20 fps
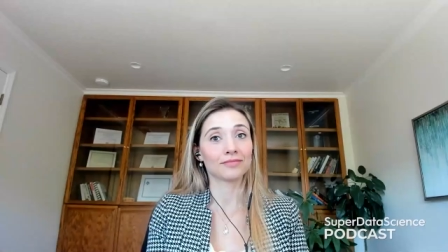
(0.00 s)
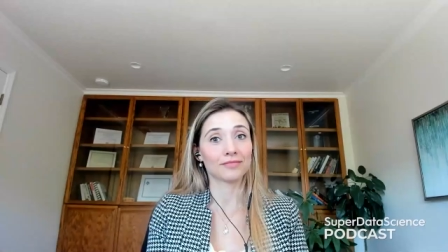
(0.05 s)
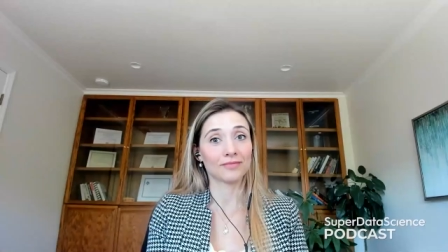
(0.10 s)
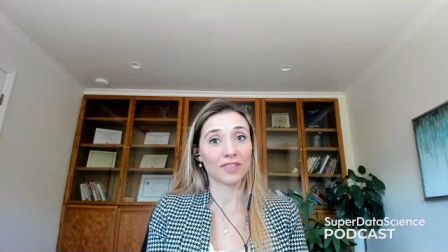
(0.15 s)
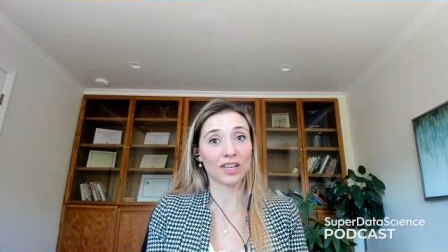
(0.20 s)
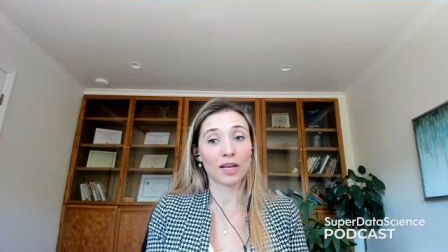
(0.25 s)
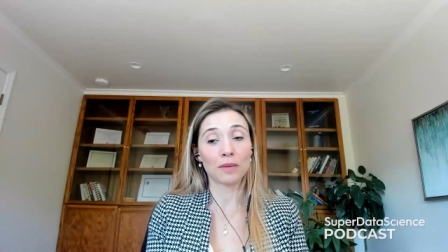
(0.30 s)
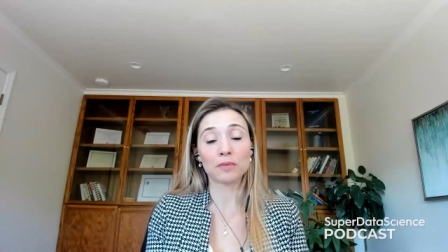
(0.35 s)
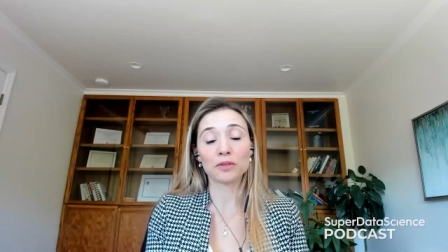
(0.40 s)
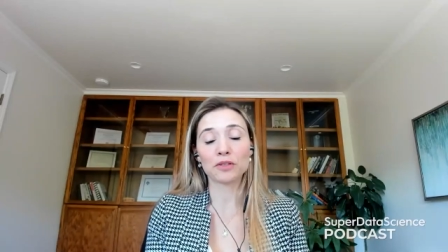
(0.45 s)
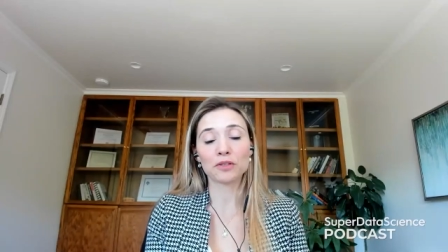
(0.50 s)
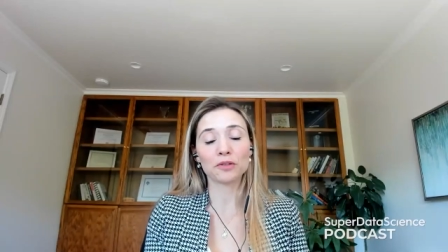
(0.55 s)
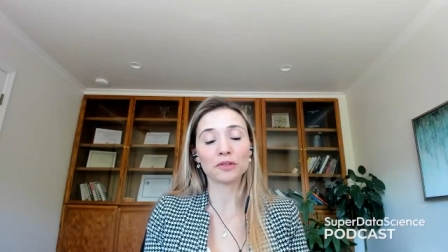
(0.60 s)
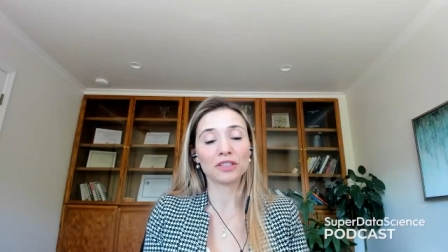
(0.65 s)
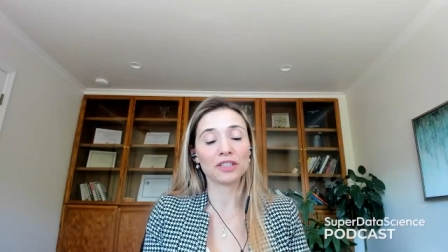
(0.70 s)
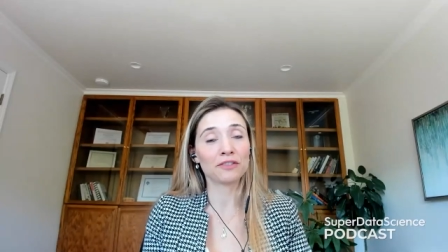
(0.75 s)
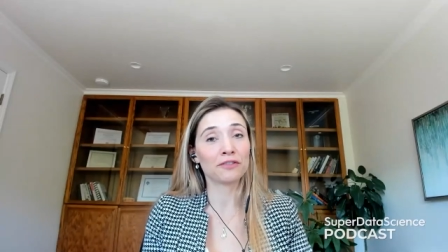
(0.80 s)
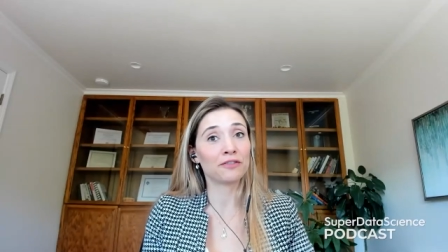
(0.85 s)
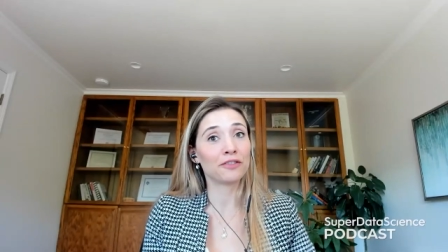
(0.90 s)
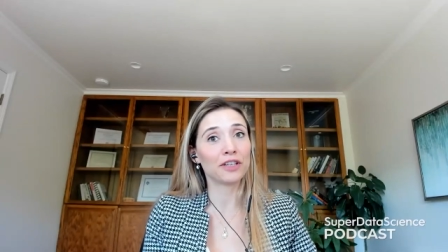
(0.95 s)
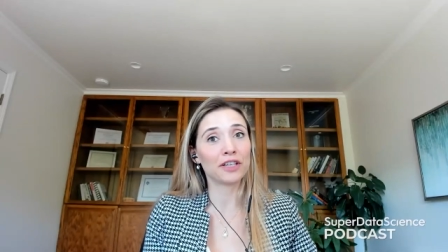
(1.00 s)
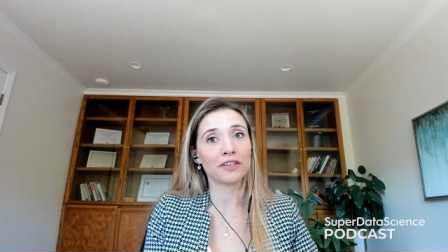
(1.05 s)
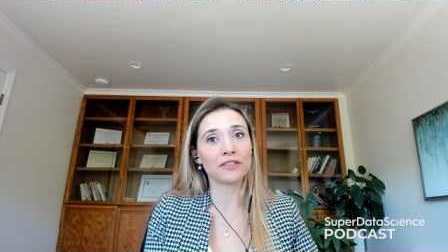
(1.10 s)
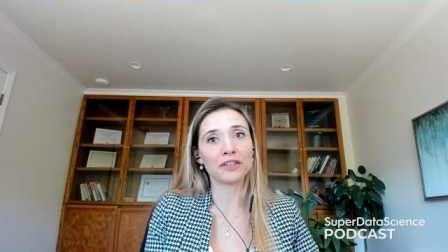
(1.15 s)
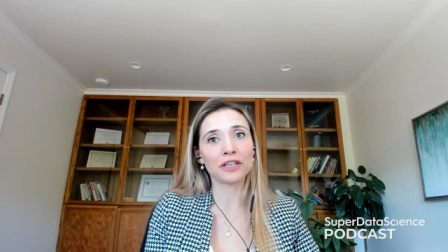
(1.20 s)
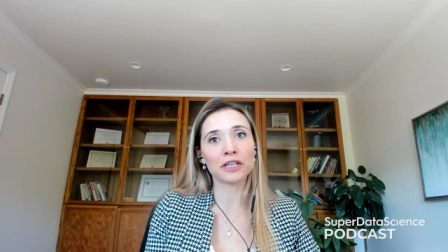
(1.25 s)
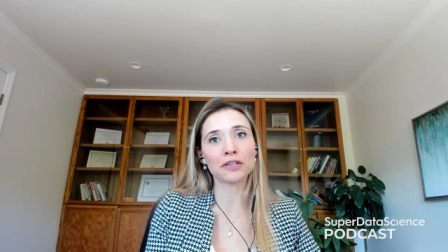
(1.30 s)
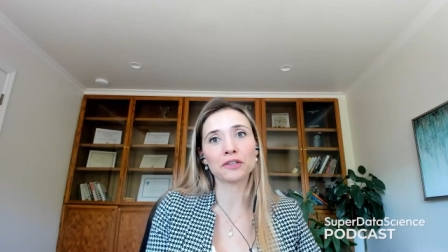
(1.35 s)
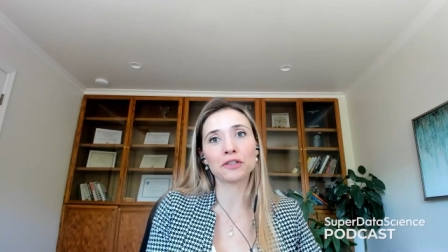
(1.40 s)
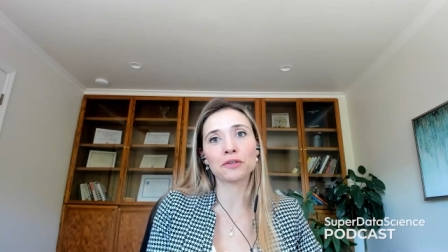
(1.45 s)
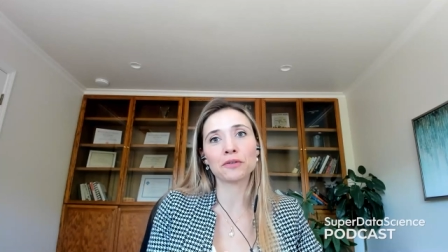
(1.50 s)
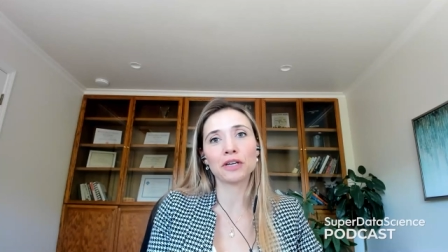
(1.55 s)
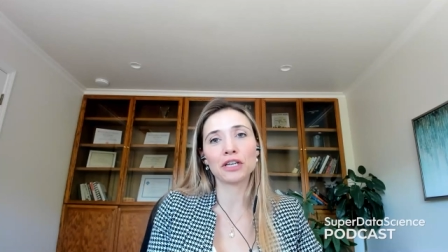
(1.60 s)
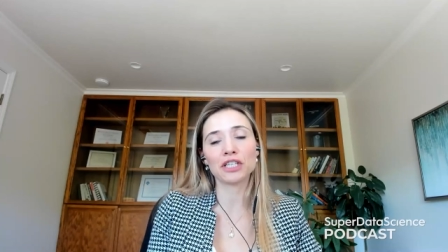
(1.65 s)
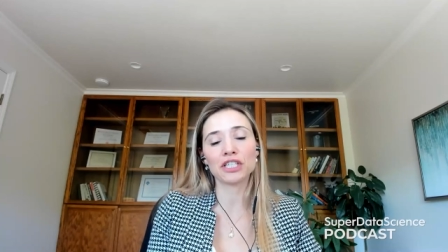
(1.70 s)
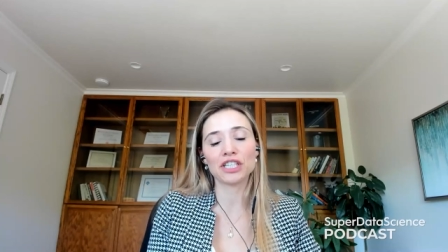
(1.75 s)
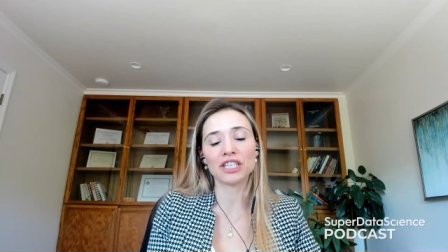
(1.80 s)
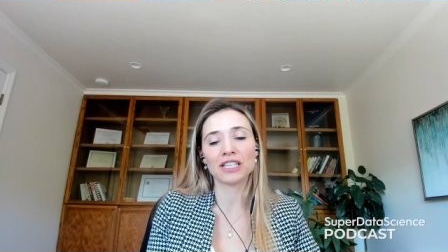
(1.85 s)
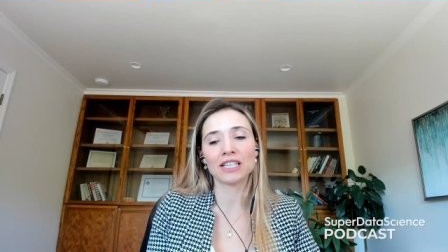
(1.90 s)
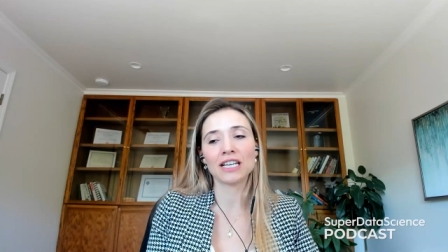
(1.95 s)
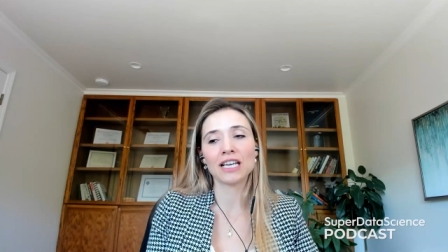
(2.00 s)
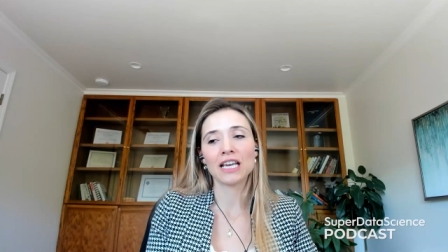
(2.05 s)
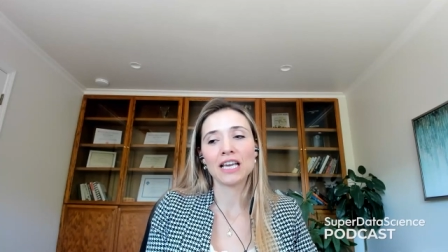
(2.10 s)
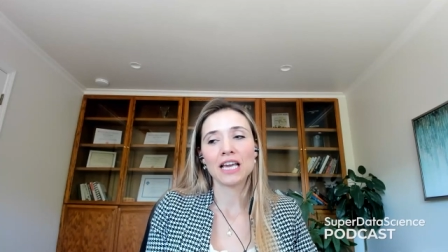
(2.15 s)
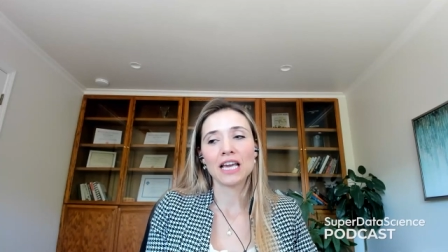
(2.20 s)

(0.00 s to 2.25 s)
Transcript: Absolutely. Very, very good question.